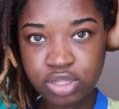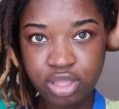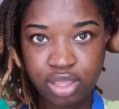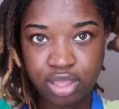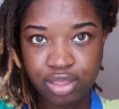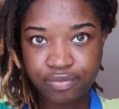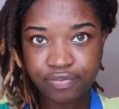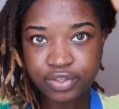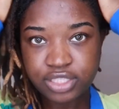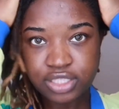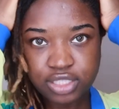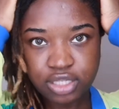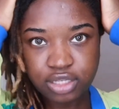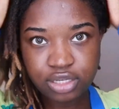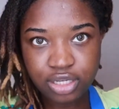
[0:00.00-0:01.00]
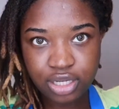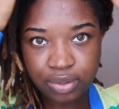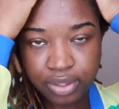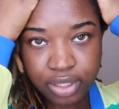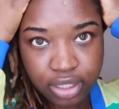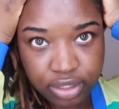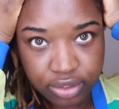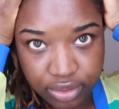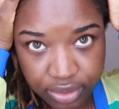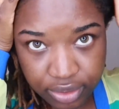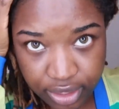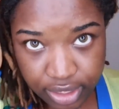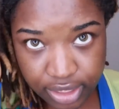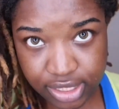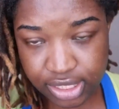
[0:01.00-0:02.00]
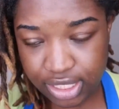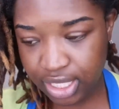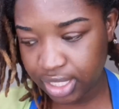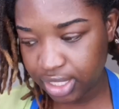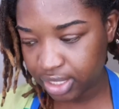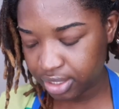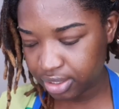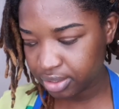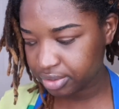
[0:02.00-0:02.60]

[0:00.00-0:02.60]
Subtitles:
Half is done. Now we're gonna do this side.